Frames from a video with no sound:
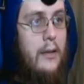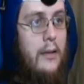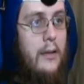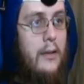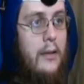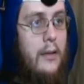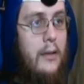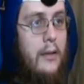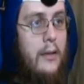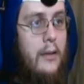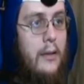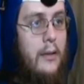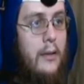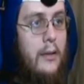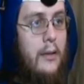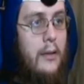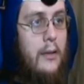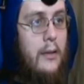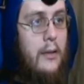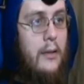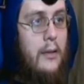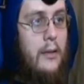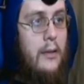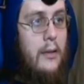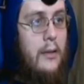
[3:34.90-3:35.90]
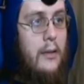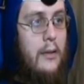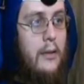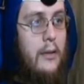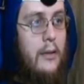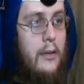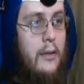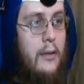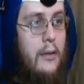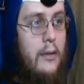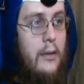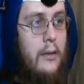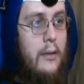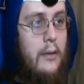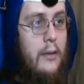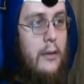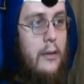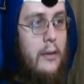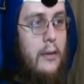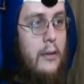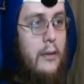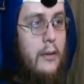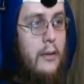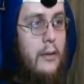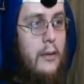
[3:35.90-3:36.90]

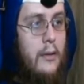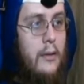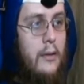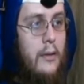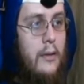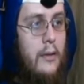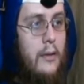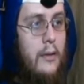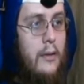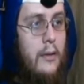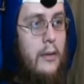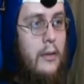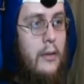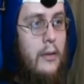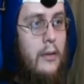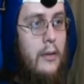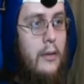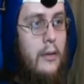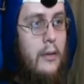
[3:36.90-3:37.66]
(silence)